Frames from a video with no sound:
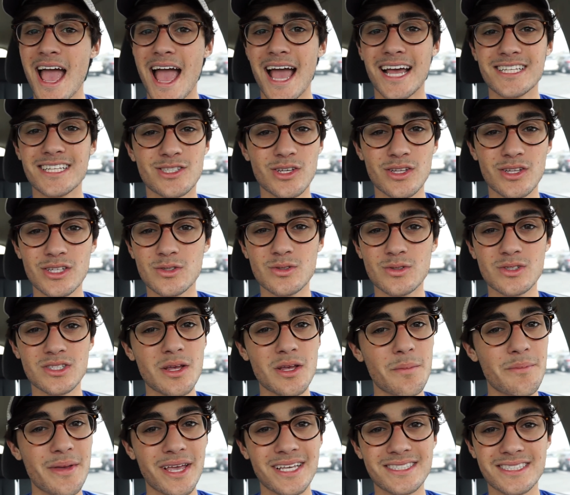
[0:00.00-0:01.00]
And so this was
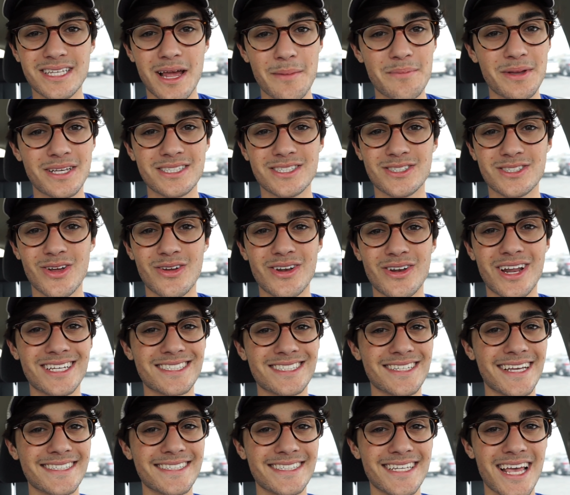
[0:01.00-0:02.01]
a big stepping stone,
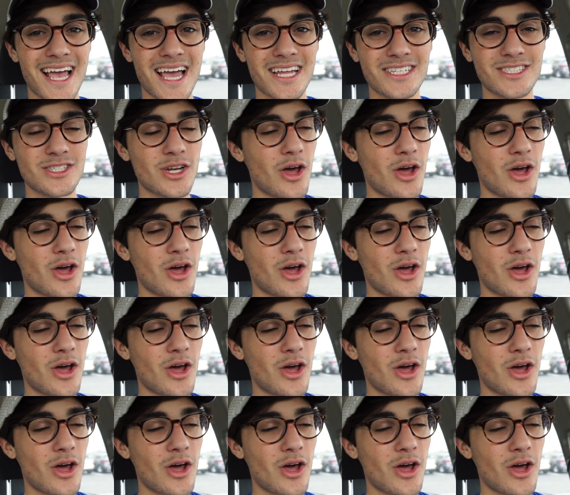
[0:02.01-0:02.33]
as I said.